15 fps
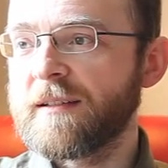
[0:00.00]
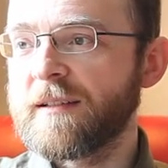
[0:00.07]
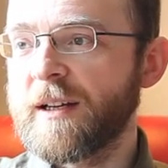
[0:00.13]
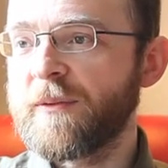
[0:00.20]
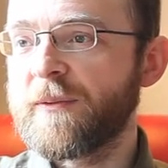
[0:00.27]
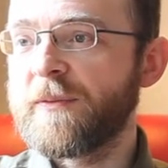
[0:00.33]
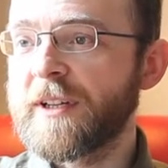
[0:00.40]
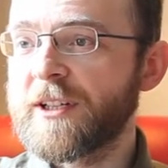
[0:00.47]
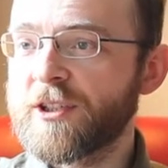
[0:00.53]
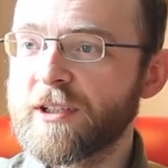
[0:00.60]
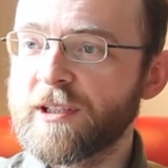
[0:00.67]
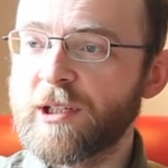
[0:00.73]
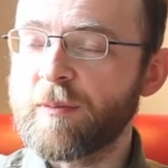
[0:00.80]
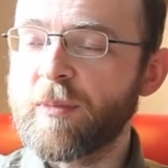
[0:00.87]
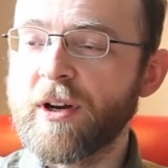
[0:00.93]

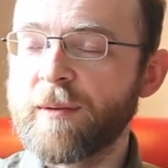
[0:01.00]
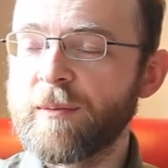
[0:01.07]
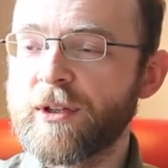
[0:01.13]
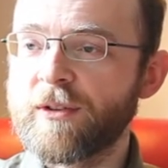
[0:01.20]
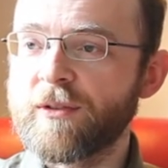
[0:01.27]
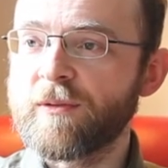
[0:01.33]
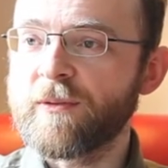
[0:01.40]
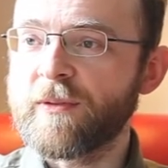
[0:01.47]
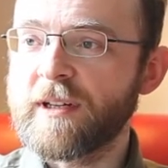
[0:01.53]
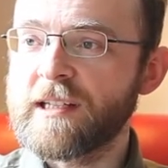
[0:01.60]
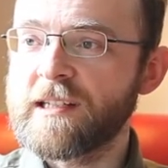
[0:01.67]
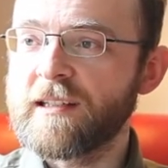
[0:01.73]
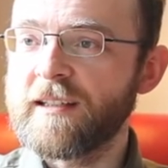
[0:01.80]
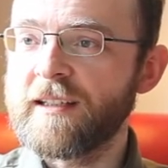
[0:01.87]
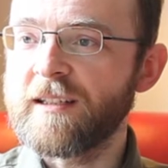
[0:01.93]
efficiently by McEwan
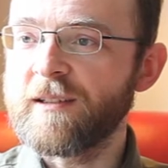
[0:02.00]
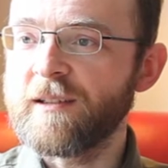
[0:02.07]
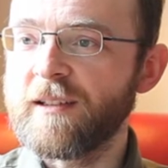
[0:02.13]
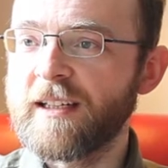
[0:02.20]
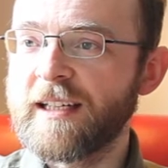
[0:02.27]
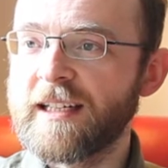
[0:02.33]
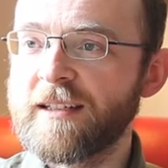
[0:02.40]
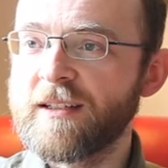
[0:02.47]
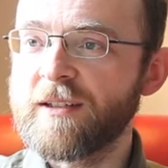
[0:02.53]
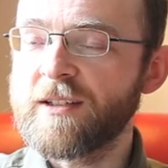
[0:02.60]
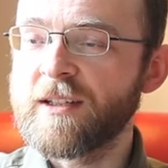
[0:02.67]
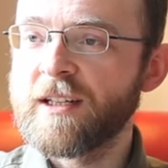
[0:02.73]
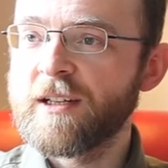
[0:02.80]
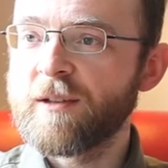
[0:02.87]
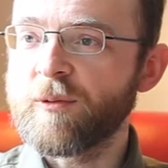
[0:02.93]
Fraser Legal, and
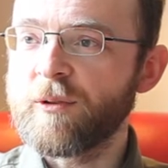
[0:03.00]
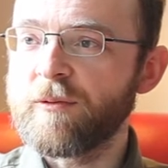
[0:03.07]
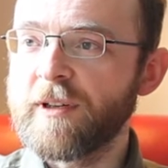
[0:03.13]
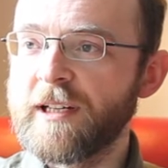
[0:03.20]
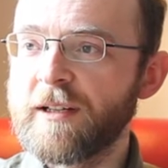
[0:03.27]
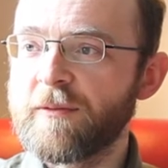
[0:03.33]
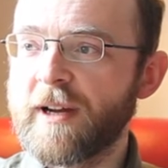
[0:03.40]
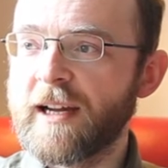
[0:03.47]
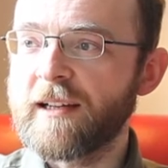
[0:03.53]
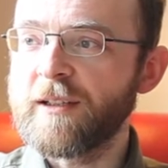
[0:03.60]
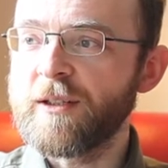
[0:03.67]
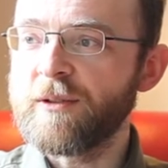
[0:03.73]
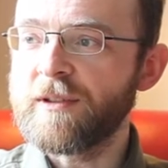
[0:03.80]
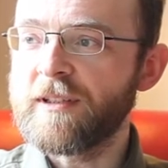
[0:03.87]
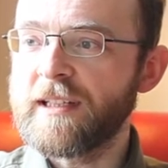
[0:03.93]
we really
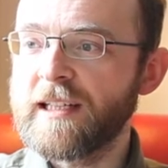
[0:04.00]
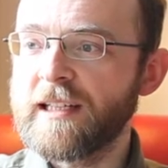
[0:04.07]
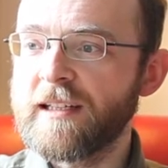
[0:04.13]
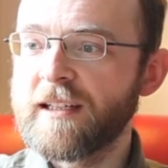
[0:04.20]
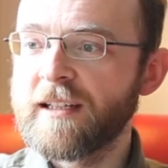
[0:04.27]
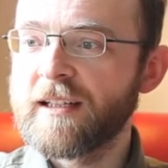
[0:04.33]
valued the